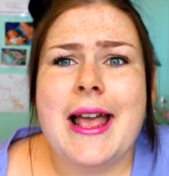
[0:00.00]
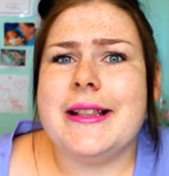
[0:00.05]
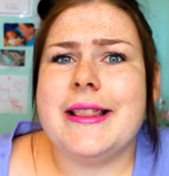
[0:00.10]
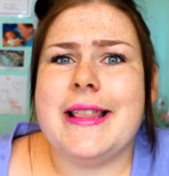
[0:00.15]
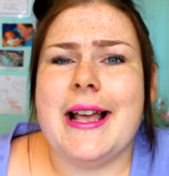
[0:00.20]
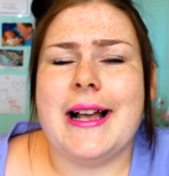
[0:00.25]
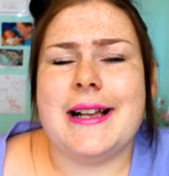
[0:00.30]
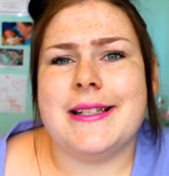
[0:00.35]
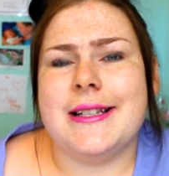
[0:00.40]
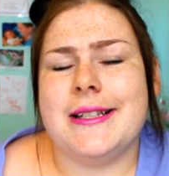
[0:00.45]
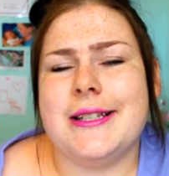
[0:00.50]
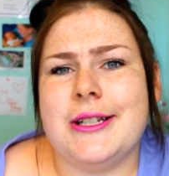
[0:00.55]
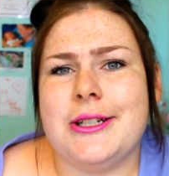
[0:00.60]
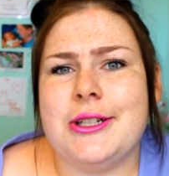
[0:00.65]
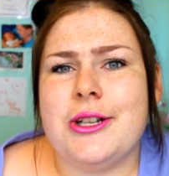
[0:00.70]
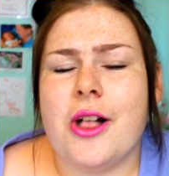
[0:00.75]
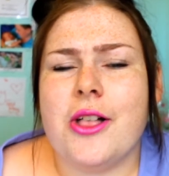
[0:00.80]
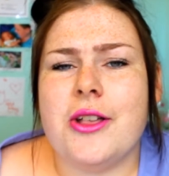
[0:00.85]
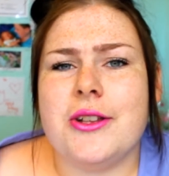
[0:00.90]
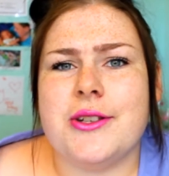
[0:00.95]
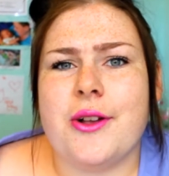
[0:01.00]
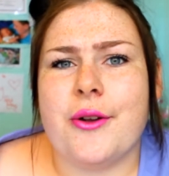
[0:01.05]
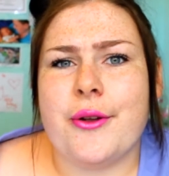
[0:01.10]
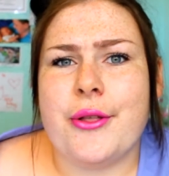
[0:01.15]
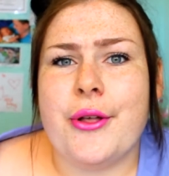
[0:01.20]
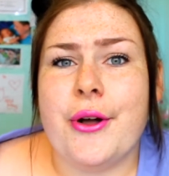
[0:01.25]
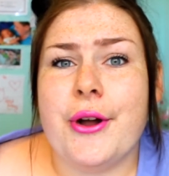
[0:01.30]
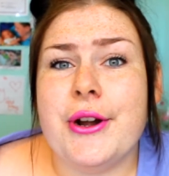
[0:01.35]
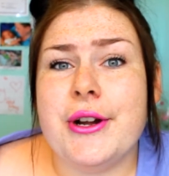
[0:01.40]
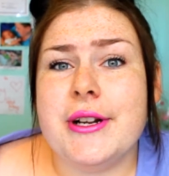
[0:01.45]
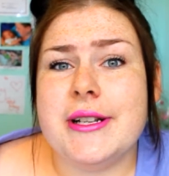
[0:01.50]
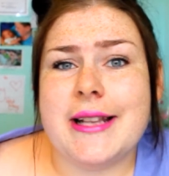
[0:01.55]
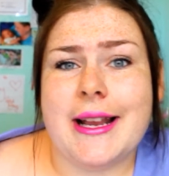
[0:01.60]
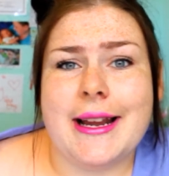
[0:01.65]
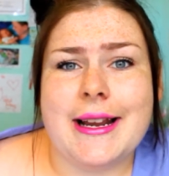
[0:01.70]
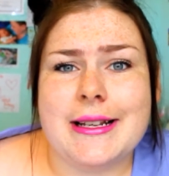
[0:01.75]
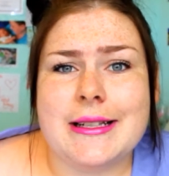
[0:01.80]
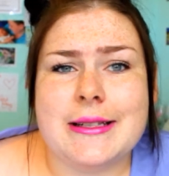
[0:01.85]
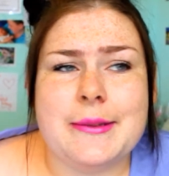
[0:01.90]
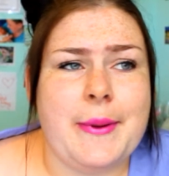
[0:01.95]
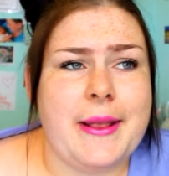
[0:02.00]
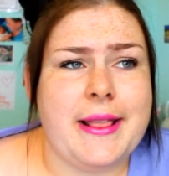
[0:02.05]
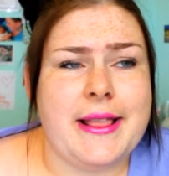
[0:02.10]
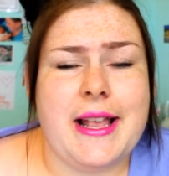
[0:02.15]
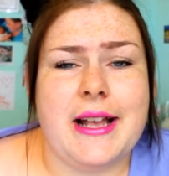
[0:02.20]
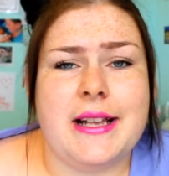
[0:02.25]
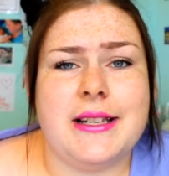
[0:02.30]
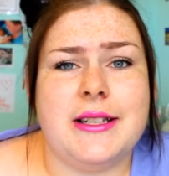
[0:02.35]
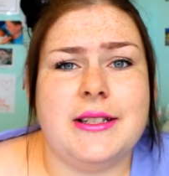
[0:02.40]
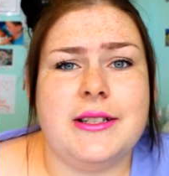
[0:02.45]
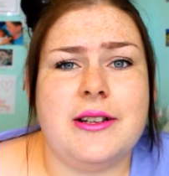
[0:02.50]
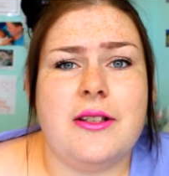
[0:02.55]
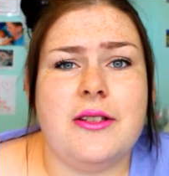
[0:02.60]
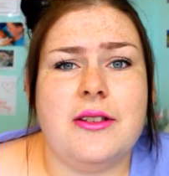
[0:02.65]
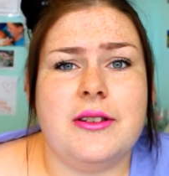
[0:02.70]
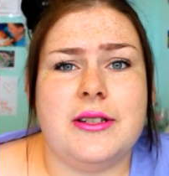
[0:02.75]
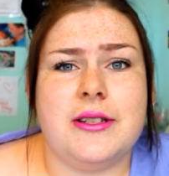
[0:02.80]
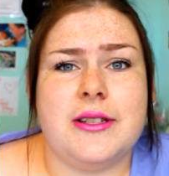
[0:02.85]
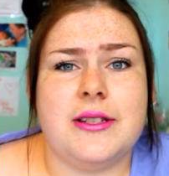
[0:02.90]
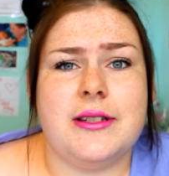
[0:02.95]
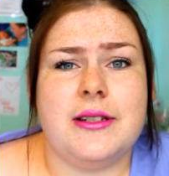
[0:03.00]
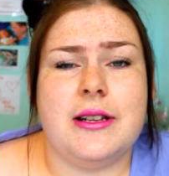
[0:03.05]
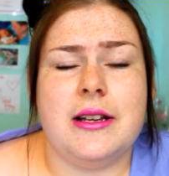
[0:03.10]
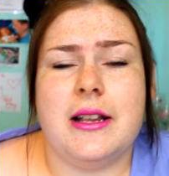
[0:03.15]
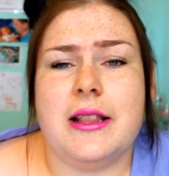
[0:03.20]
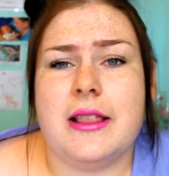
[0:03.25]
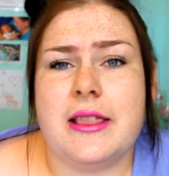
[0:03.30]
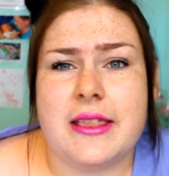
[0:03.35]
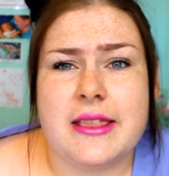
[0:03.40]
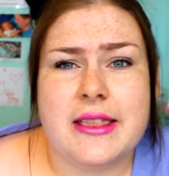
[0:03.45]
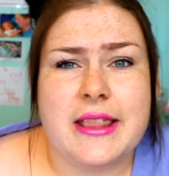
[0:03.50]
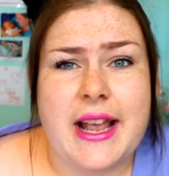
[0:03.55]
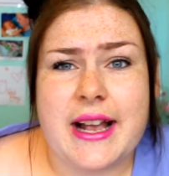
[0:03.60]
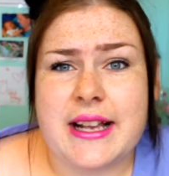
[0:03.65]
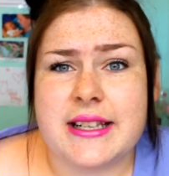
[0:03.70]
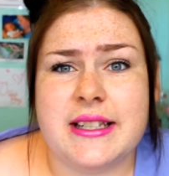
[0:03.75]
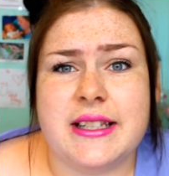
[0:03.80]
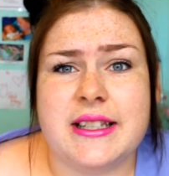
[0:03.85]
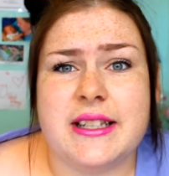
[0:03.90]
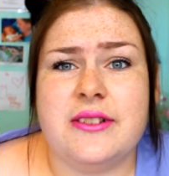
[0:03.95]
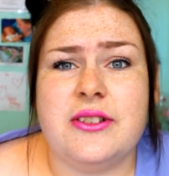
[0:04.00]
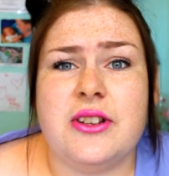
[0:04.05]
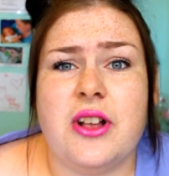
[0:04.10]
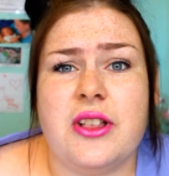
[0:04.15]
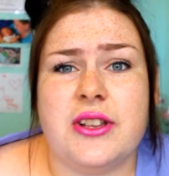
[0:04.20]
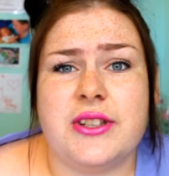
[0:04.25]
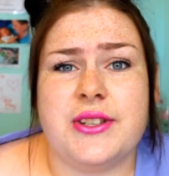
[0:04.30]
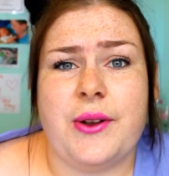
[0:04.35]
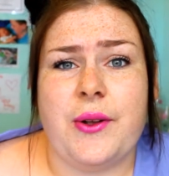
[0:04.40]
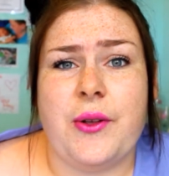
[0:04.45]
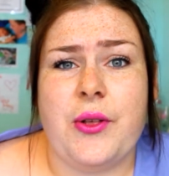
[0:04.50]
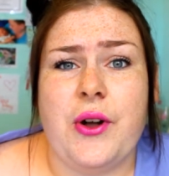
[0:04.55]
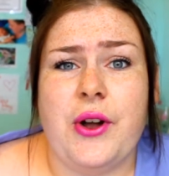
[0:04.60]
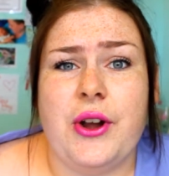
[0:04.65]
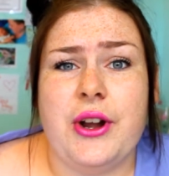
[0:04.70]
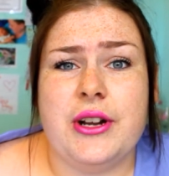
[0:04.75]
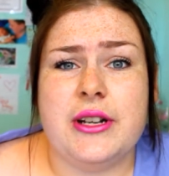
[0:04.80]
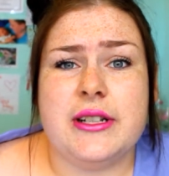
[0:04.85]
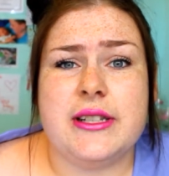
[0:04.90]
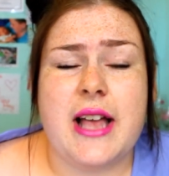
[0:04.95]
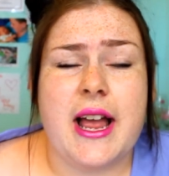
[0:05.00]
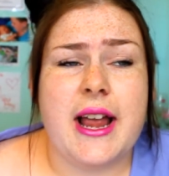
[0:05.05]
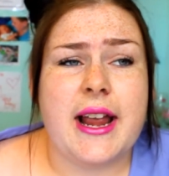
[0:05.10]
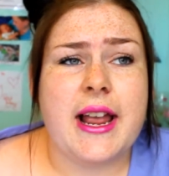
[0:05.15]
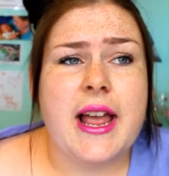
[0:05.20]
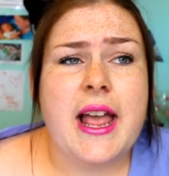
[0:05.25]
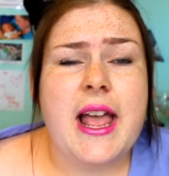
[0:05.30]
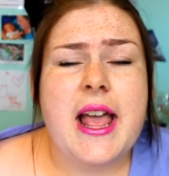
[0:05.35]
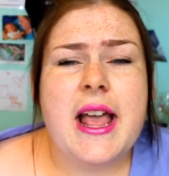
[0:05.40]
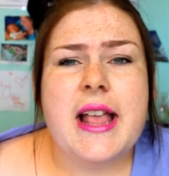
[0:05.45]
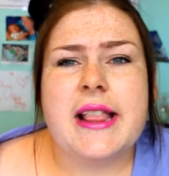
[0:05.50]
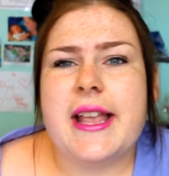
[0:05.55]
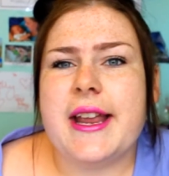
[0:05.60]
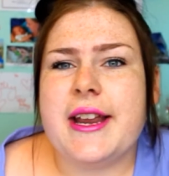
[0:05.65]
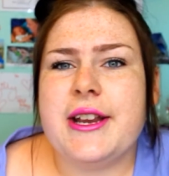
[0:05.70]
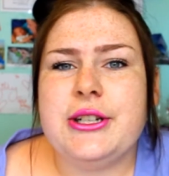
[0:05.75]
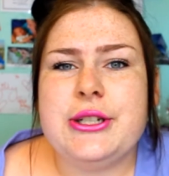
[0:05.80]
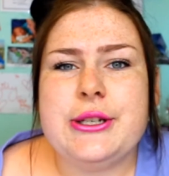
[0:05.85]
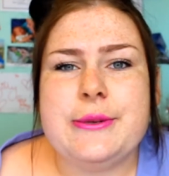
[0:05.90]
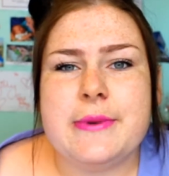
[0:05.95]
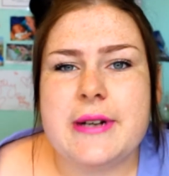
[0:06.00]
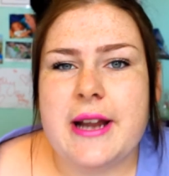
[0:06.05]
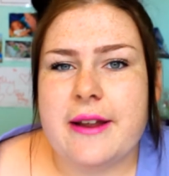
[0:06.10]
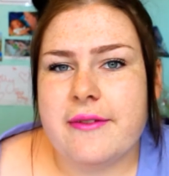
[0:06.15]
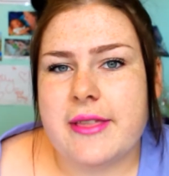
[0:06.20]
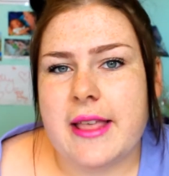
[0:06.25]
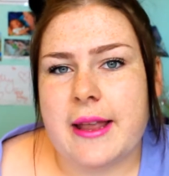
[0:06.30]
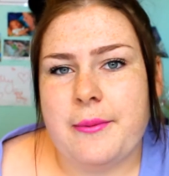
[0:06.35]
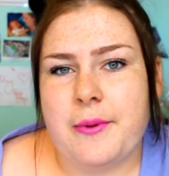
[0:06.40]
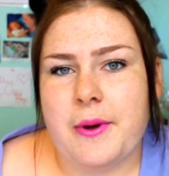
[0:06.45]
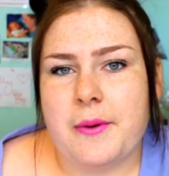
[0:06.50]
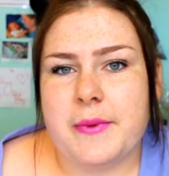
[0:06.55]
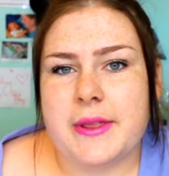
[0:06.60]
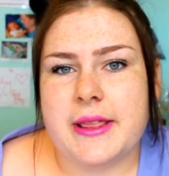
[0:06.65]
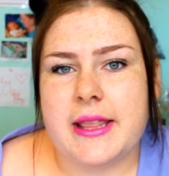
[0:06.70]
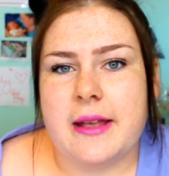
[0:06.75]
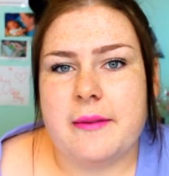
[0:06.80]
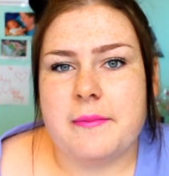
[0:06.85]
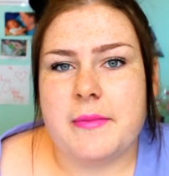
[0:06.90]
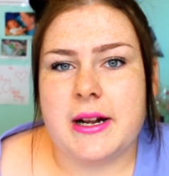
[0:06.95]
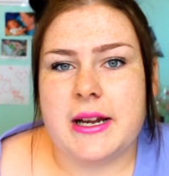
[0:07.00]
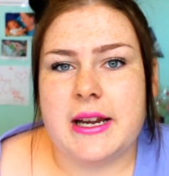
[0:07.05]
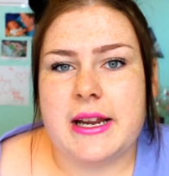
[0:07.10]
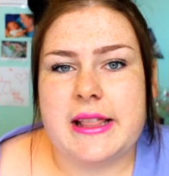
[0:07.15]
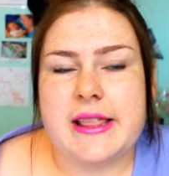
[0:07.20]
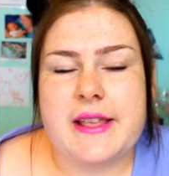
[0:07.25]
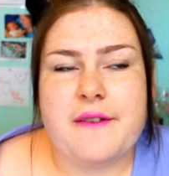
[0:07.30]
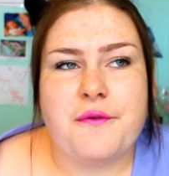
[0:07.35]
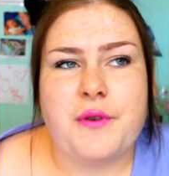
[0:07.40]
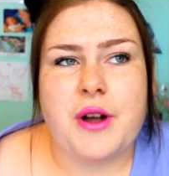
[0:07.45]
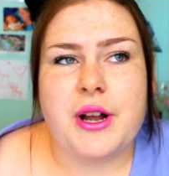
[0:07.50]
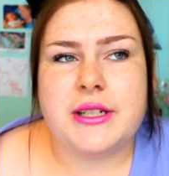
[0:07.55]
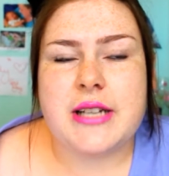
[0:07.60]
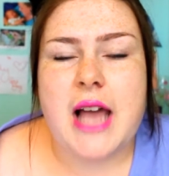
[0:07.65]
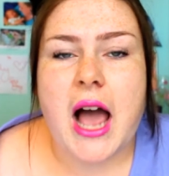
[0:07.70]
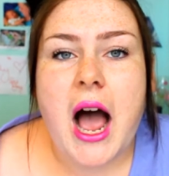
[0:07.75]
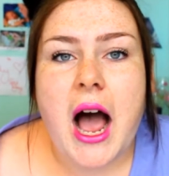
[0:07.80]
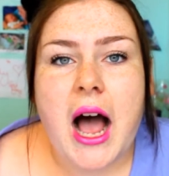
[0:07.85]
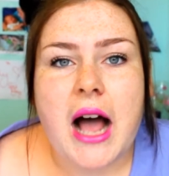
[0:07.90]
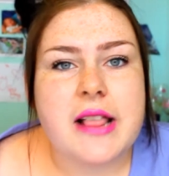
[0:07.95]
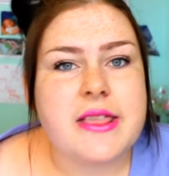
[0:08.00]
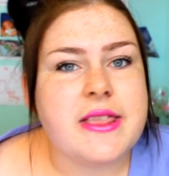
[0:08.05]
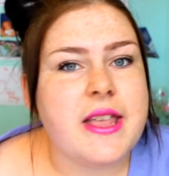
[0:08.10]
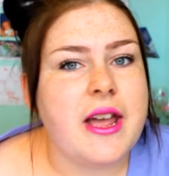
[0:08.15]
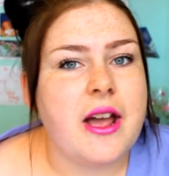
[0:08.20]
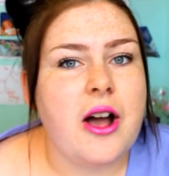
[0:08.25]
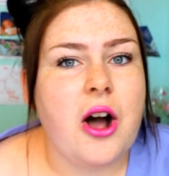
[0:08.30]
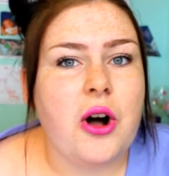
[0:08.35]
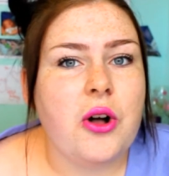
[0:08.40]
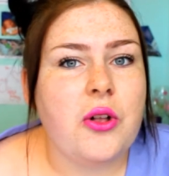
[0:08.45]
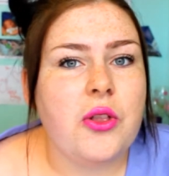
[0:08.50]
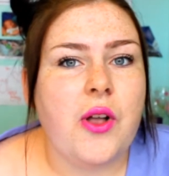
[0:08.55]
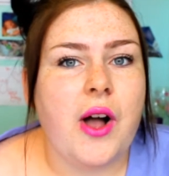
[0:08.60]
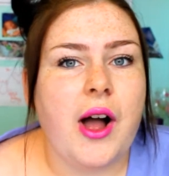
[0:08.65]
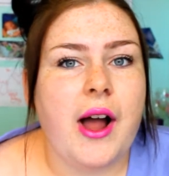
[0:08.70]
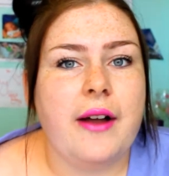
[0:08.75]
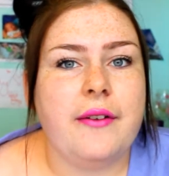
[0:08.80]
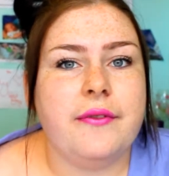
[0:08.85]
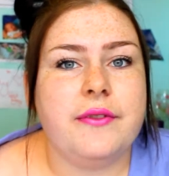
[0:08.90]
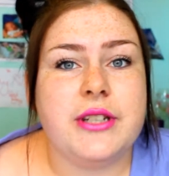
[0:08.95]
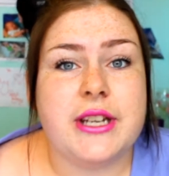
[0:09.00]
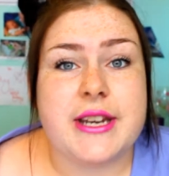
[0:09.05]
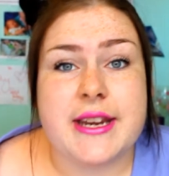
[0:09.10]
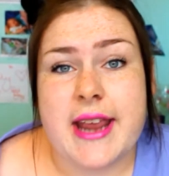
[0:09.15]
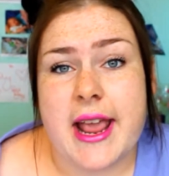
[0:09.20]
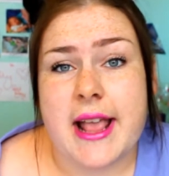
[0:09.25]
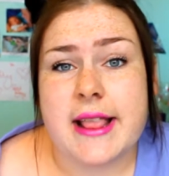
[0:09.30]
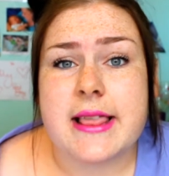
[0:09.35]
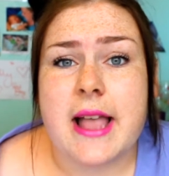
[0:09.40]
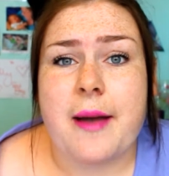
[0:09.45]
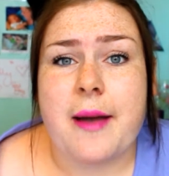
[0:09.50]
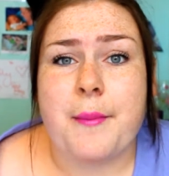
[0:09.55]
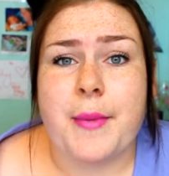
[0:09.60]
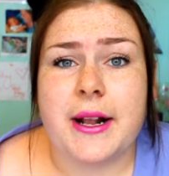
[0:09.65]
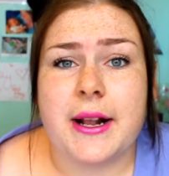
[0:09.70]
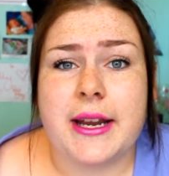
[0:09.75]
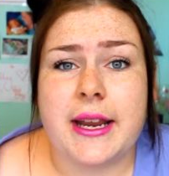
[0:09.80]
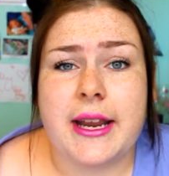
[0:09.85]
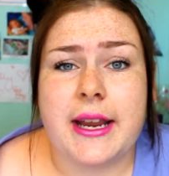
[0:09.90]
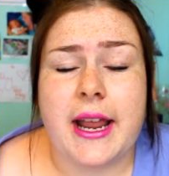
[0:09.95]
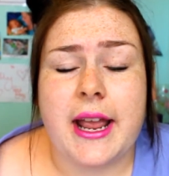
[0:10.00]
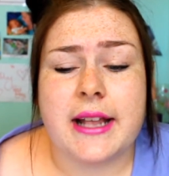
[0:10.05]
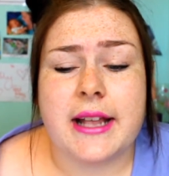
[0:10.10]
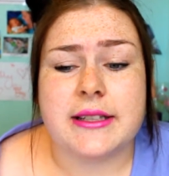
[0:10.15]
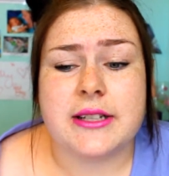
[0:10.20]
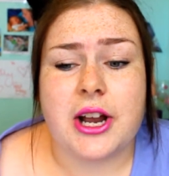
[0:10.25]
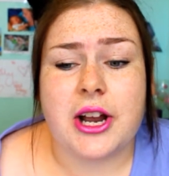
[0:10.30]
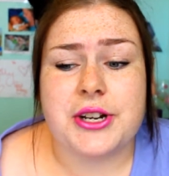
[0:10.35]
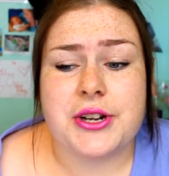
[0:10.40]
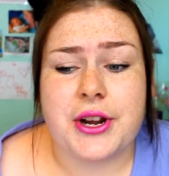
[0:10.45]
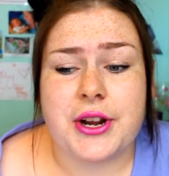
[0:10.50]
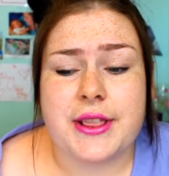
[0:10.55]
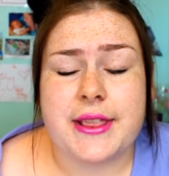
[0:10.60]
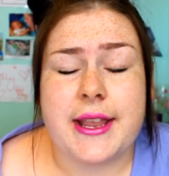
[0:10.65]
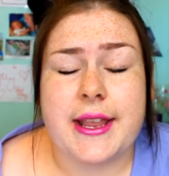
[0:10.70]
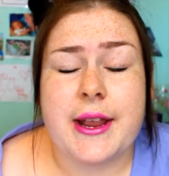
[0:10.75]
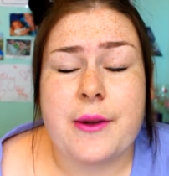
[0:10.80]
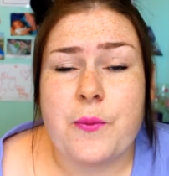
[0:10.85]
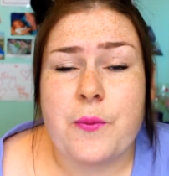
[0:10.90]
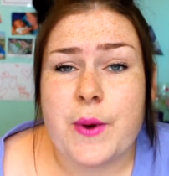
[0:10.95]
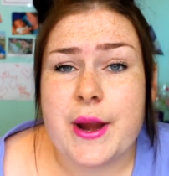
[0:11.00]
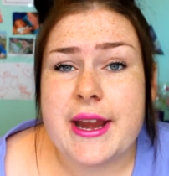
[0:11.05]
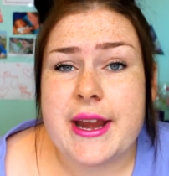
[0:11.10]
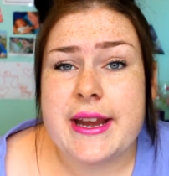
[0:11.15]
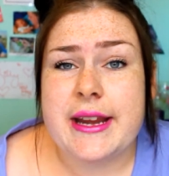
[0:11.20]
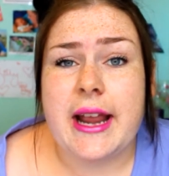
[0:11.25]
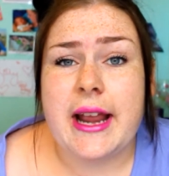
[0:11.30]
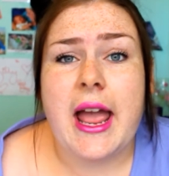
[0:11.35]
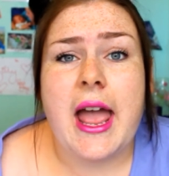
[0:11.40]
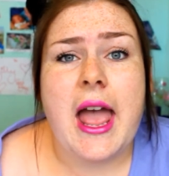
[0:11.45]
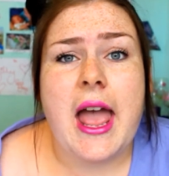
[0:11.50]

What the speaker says: thousands of dollars on clothes, they can spend thousands of dollars on clothes. Like, they can do whatever they want with their money. They've worked hard their whole life to get that money, and I don't think we,